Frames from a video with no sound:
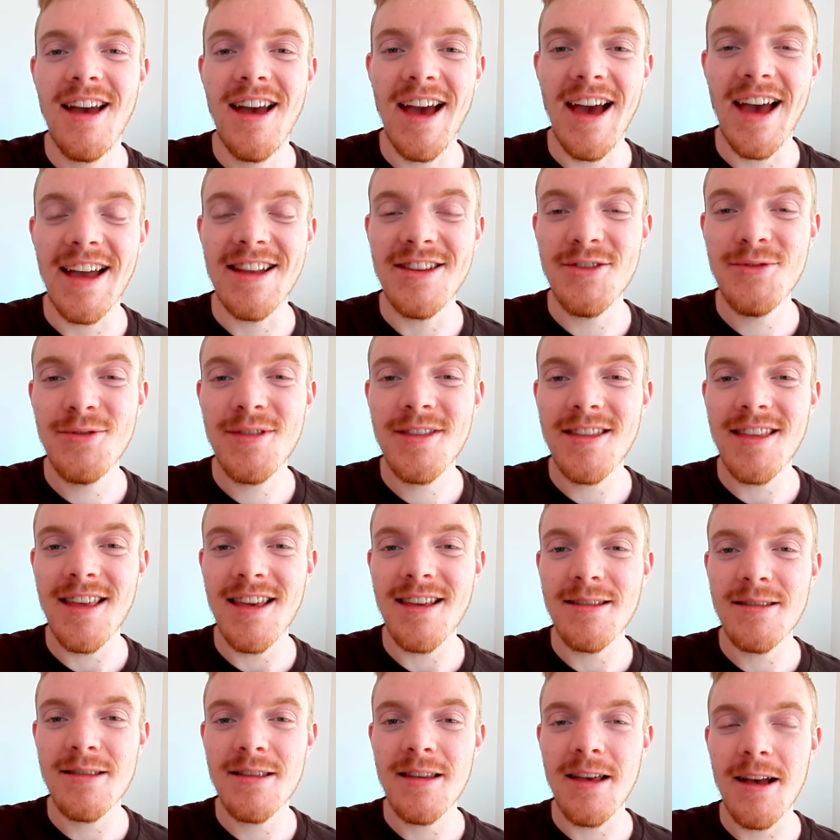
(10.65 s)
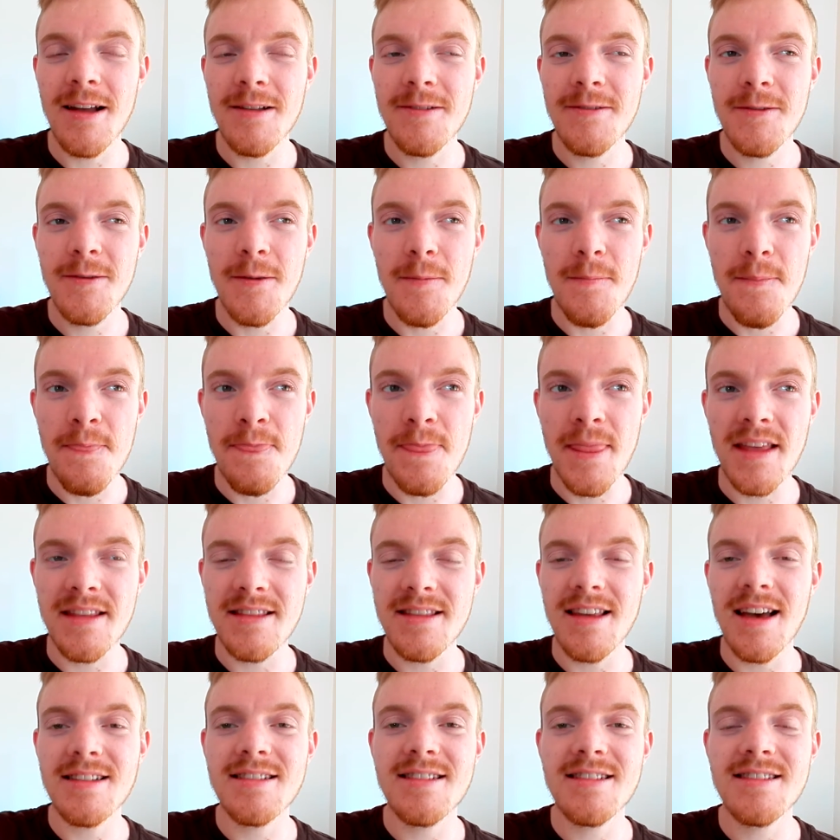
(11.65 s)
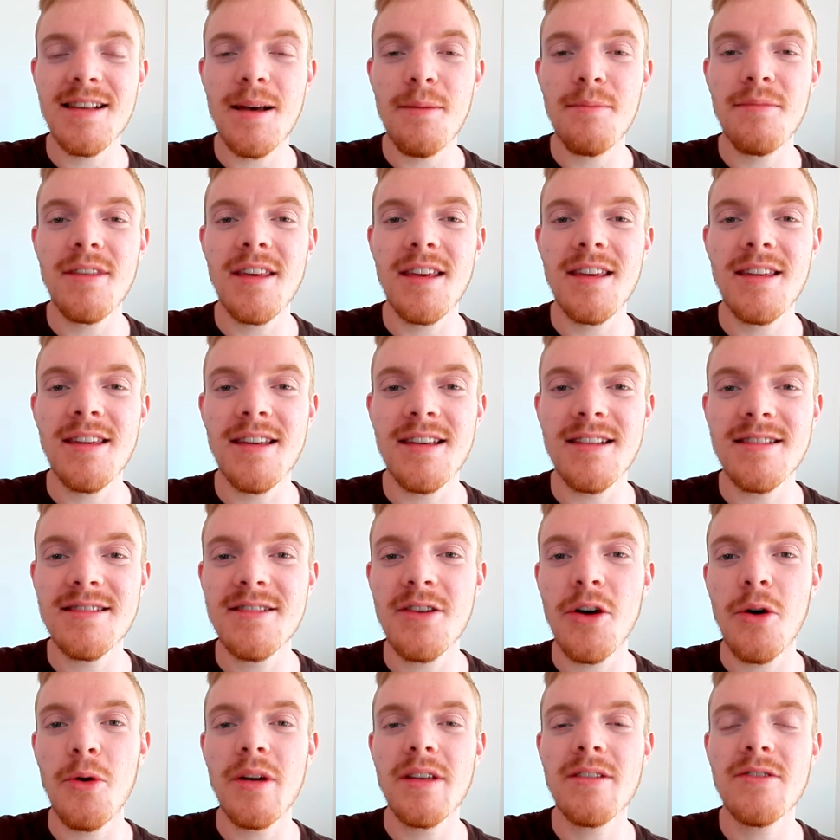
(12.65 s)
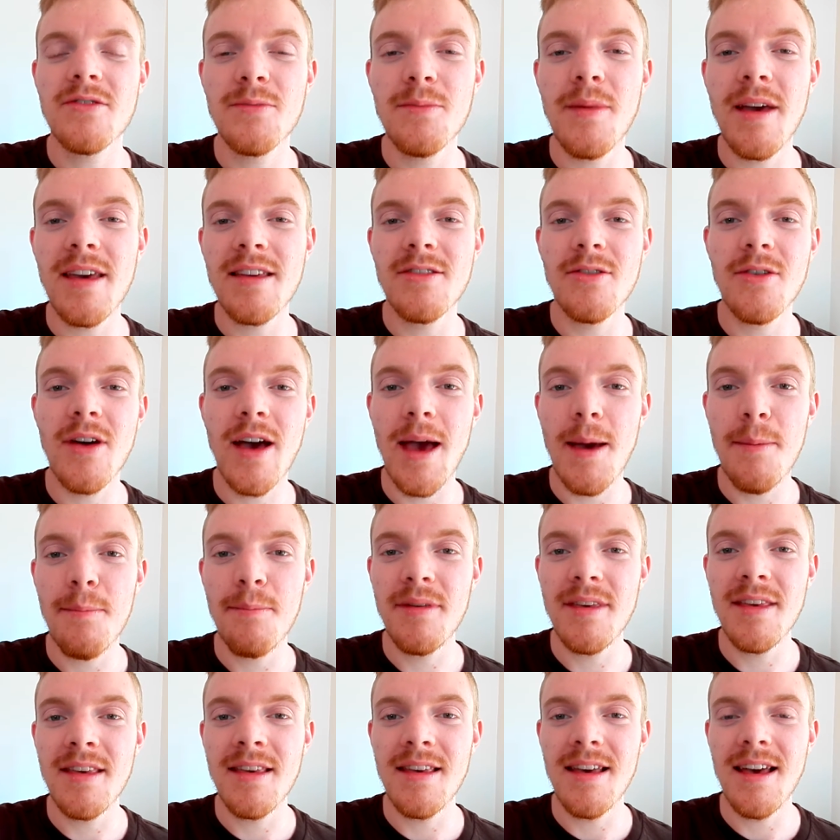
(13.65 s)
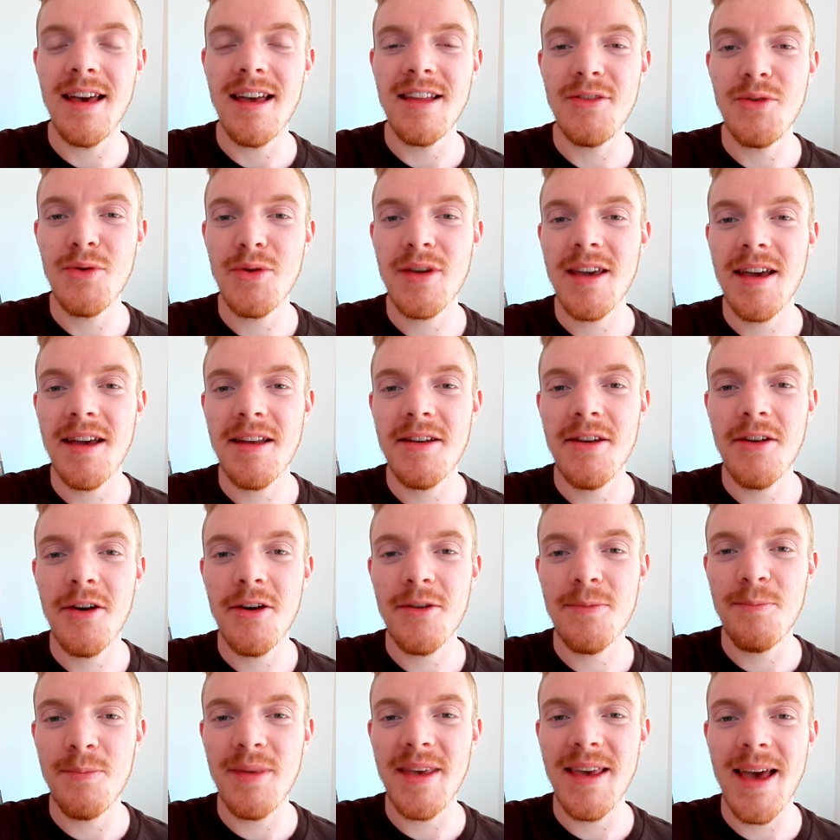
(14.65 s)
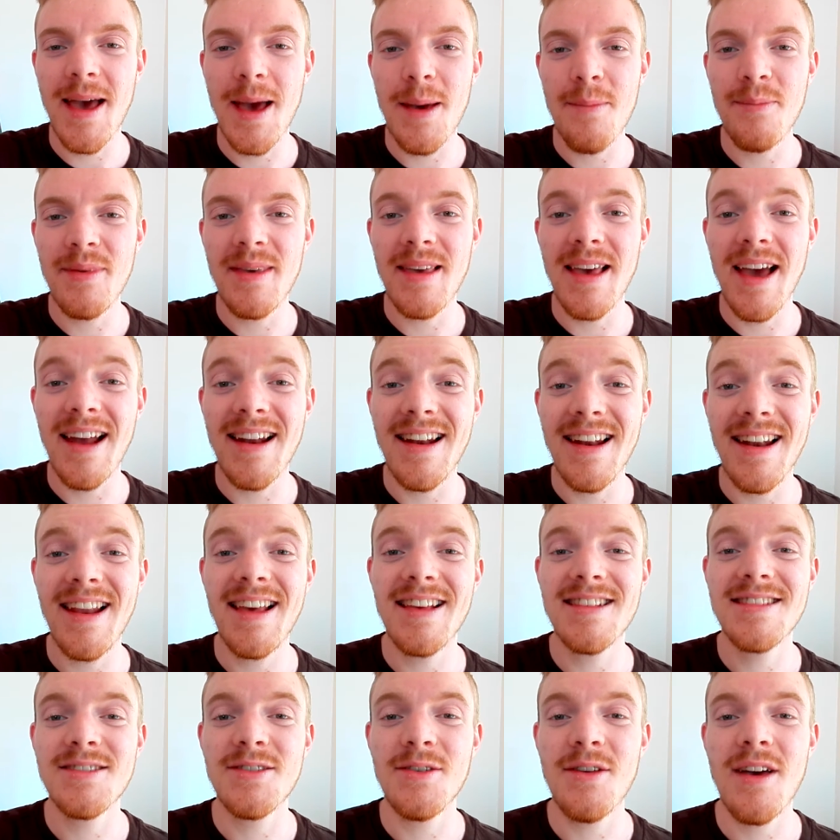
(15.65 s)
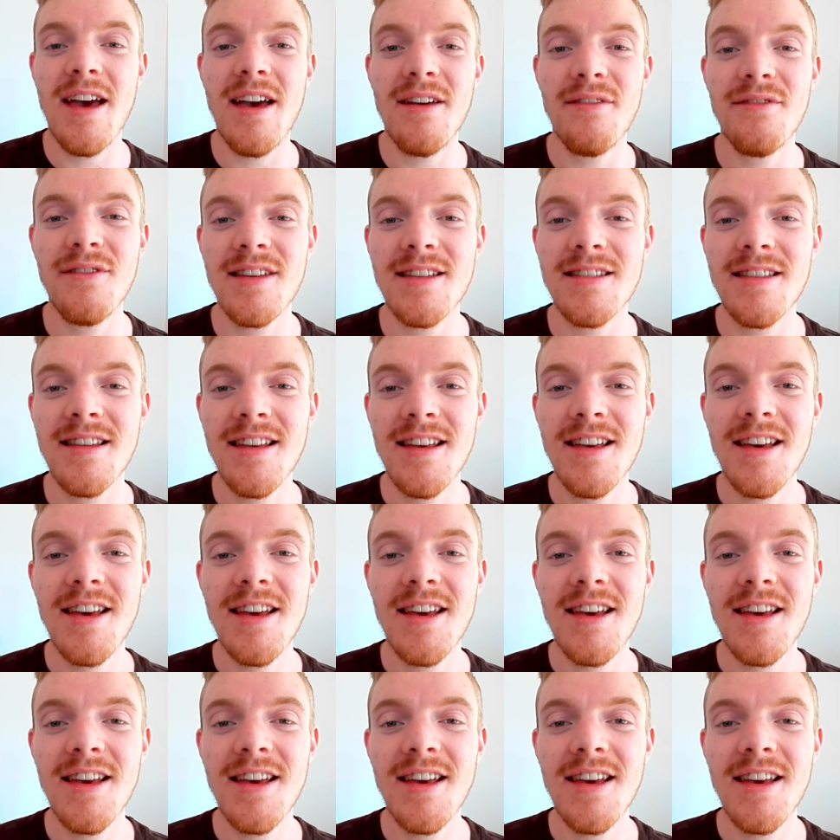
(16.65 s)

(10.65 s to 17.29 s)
and you think that that something is going to make you happy and you cannot be happy unless you have it,